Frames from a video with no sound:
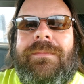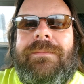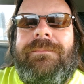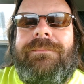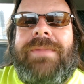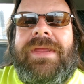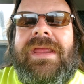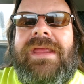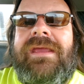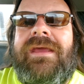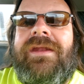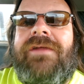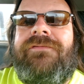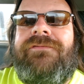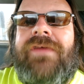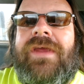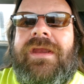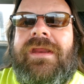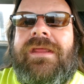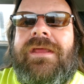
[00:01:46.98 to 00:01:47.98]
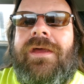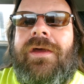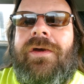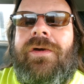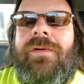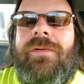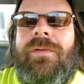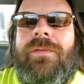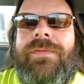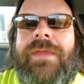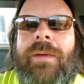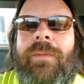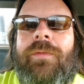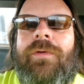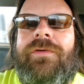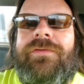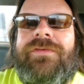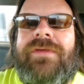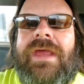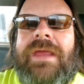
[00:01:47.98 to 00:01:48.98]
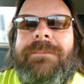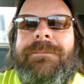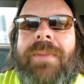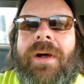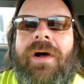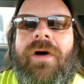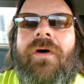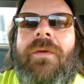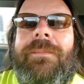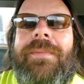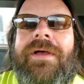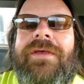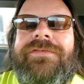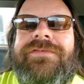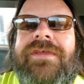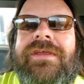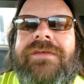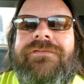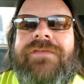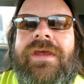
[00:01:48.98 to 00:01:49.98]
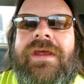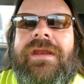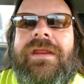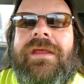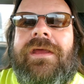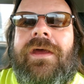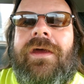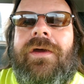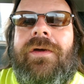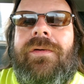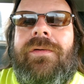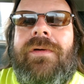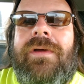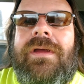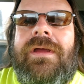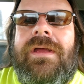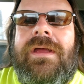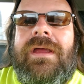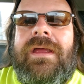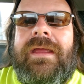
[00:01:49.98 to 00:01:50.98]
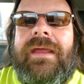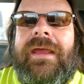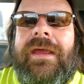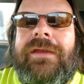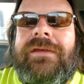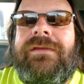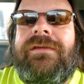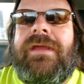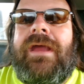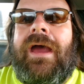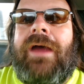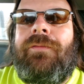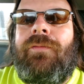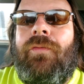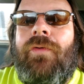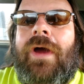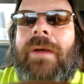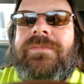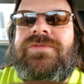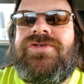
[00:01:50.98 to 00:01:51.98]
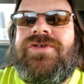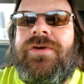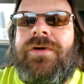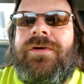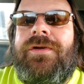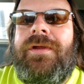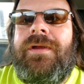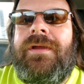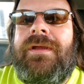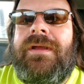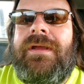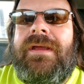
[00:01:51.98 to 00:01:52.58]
being in a video that was a ball busting video, it got ruptured.